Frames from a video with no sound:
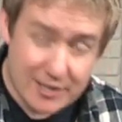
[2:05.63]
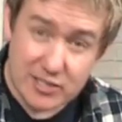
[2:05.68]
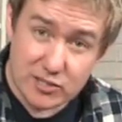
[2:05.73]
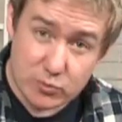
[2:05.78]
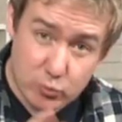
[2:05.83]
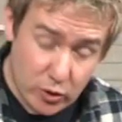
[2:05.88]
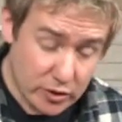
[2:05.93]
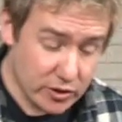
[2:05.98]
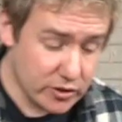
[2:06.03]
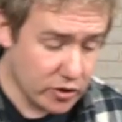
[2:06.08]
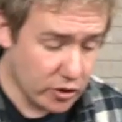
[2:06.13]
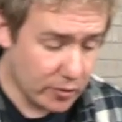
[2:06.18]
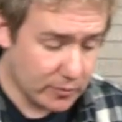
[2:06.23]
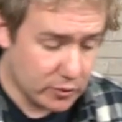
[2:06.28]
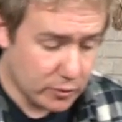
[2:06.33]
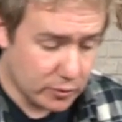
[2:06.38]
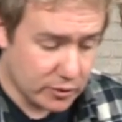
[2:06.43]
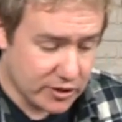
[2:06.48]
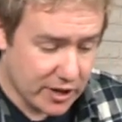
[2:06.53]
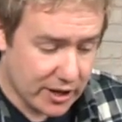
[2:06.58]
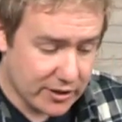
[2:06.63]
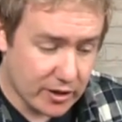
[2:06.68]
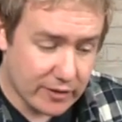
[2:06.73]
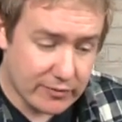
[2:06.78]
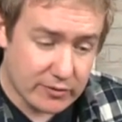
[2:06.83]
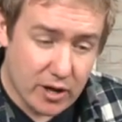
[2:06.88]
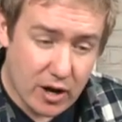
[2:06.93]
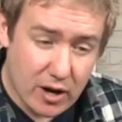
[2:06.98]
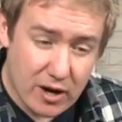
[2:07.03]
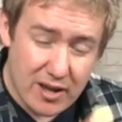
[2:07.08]
This is one chopped courgette that
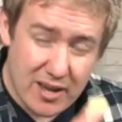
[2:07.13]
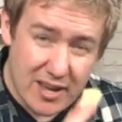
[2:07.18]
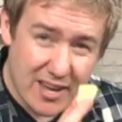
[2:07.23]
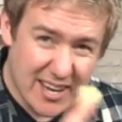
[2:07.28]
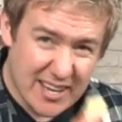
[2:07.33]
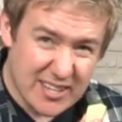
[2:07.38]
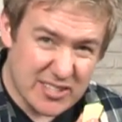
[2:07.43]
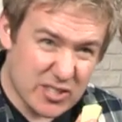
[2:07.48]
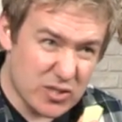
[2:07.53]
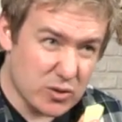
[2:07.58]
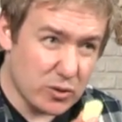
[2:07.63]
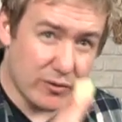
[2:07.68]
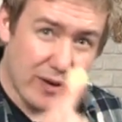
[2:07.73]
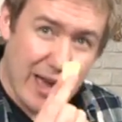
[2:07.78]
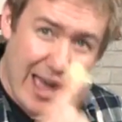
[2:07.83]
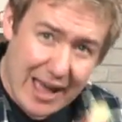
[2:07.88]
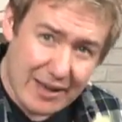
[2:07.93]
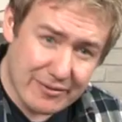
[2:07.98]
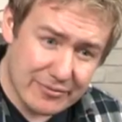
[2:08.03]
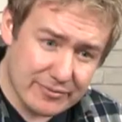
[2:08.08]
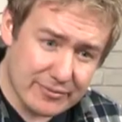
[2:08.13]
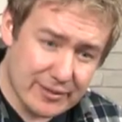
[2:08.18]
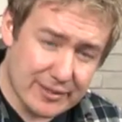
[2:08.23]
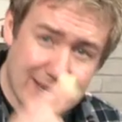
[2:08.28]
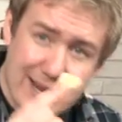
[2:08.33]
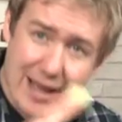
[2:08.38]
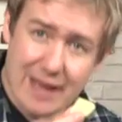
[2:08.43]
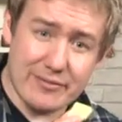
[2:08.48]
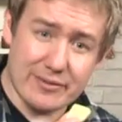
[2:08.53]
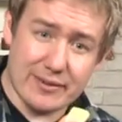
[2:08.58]
I've cut into sort of half and
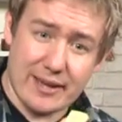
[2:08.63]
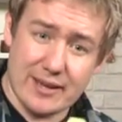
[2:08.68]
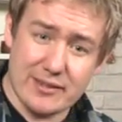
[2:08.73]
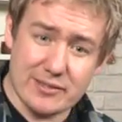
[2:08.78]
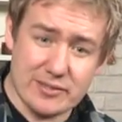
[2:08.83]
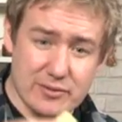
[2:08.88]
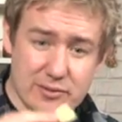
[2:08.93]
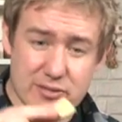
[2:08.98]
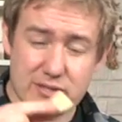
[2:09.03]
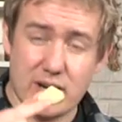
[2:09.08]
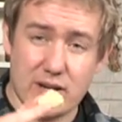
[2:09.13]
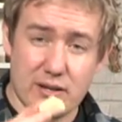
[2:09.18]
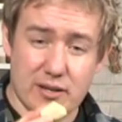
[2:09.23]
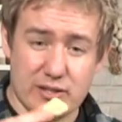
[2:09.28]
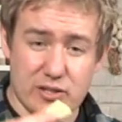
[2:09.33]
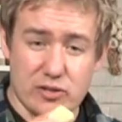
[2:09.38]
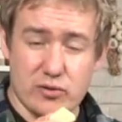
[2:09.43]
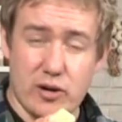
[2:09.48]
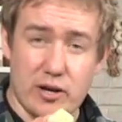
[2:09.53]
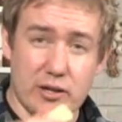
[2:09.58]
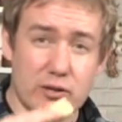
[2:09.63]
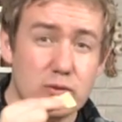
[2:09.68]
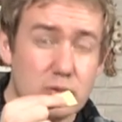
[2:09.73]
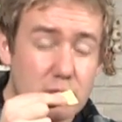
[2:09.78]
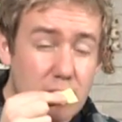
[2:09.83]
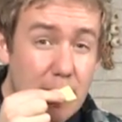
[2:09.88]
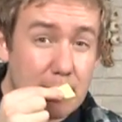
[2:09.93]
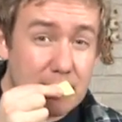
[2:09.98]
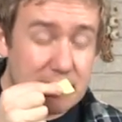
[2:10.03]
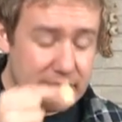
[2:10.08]
then half again, so it's kind of like a triangle
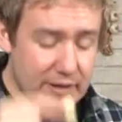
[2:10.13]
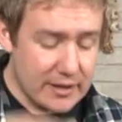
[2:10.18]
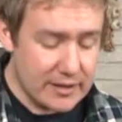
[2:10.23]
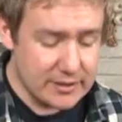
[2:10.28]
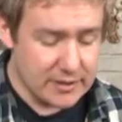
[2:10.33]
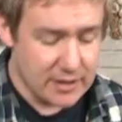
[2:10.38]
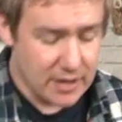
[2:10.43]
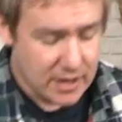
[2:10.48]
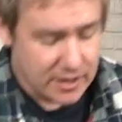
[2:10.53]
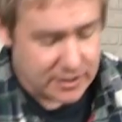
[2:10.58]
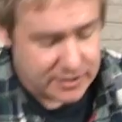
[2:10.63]
or happy face.